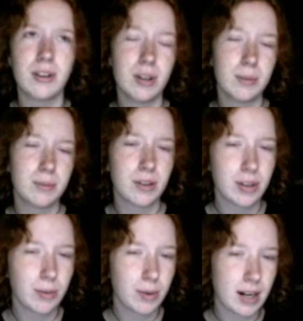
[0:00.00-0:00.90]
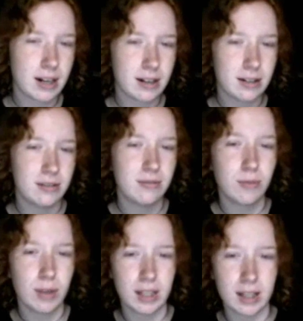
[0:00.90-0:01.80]
The only one I didn't
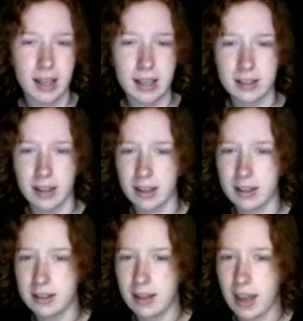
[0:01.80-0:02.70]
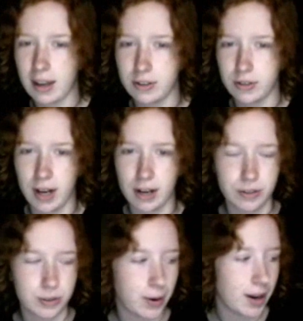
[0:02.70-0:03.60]
really like actor and
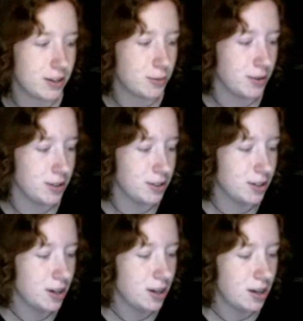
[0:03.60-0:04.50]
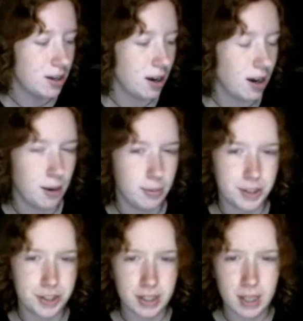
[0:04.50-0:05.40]
actress wise was
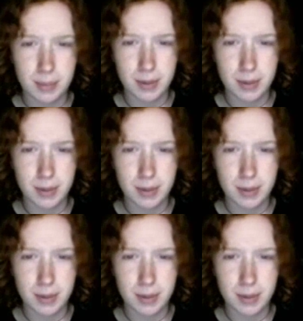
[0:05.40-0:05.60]
the chick that